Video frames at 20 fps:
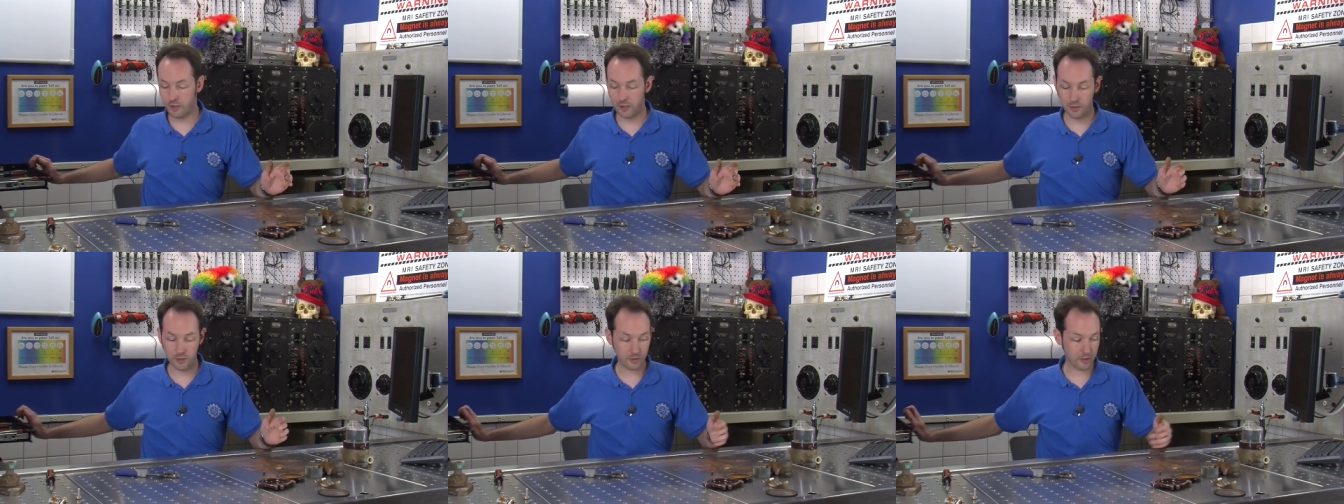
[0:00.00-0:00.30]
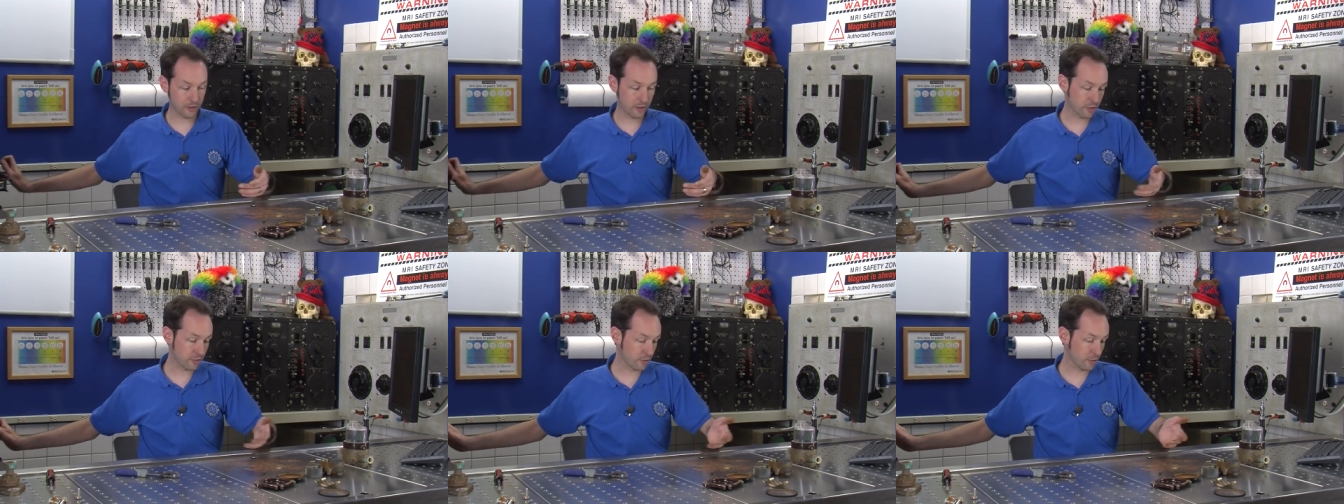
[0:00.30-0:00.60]
And
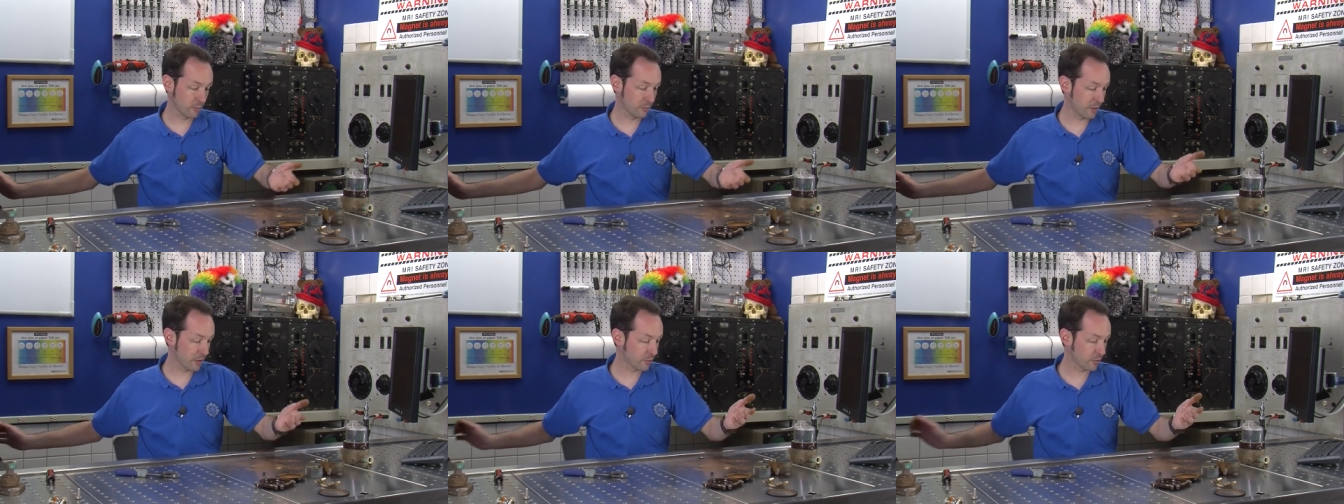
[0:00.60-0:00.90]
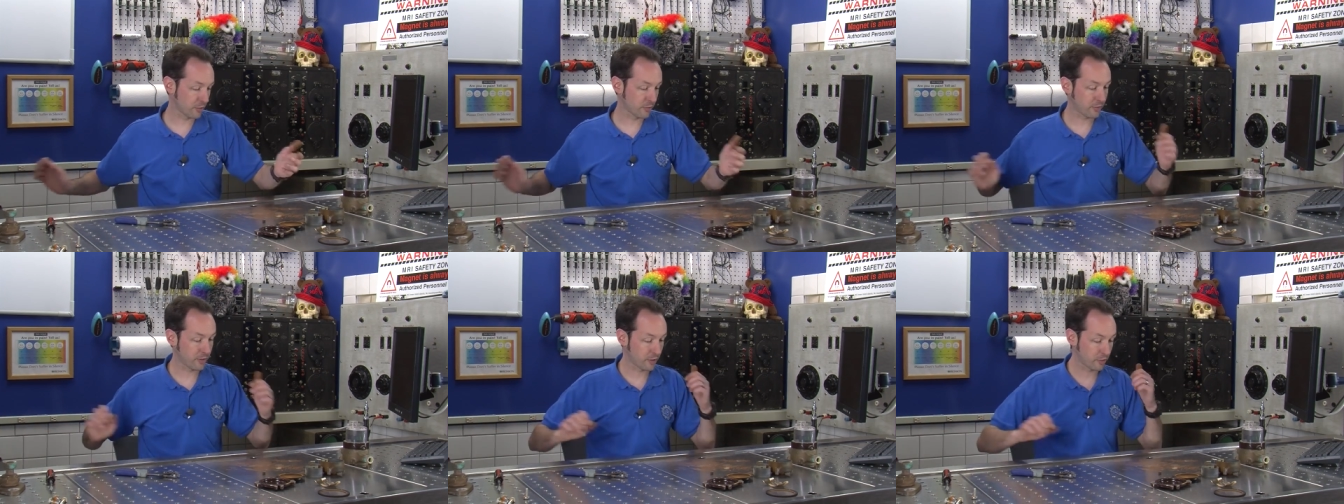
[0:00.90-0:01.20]
this will
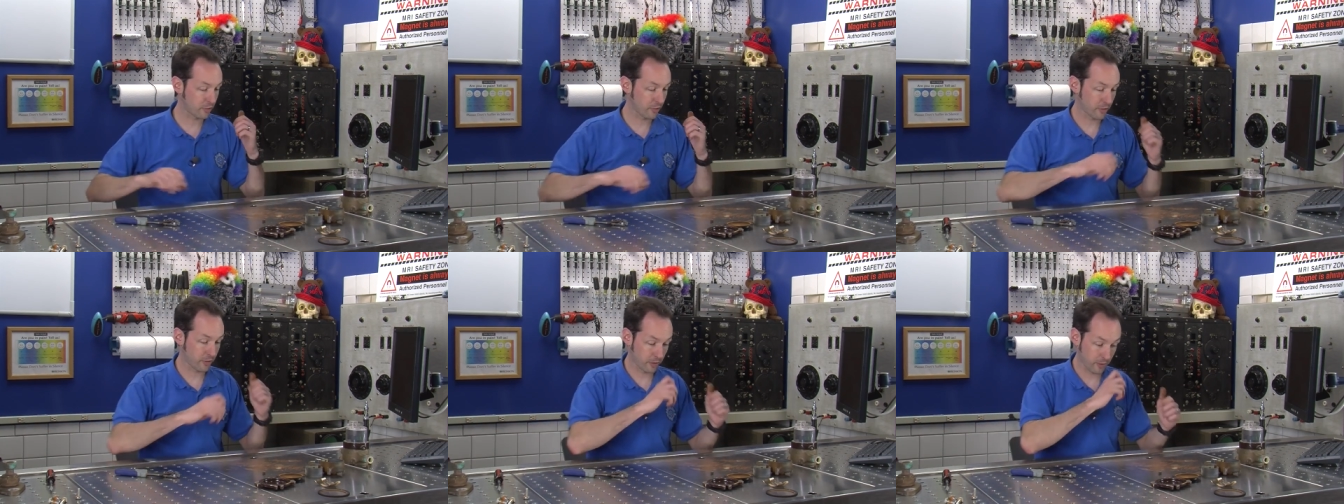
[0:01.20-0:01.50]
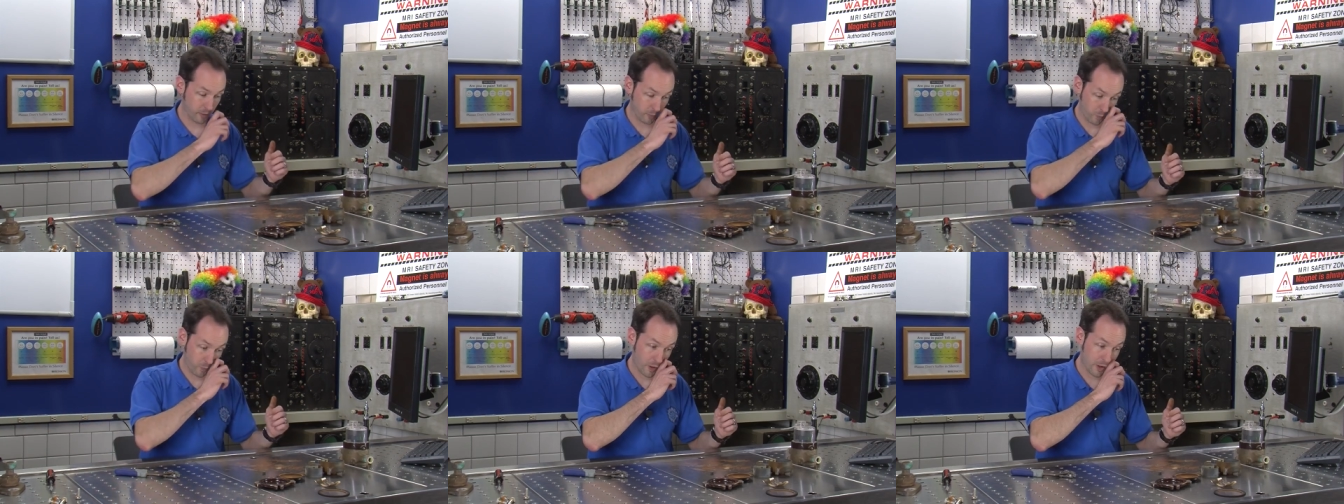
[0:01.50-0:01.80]
measure things other
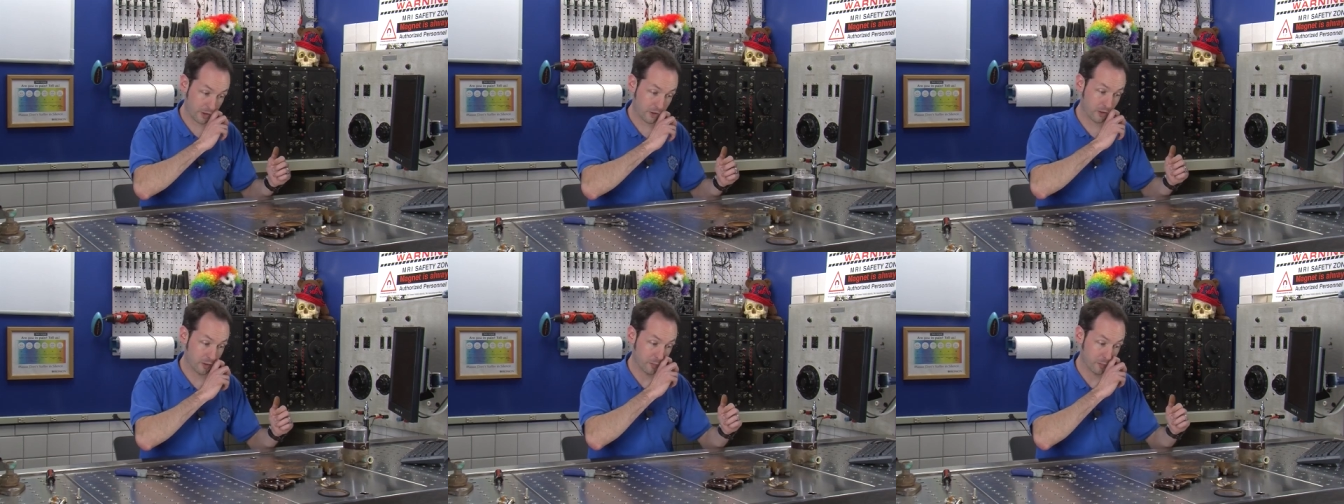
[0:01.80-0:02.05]
than water.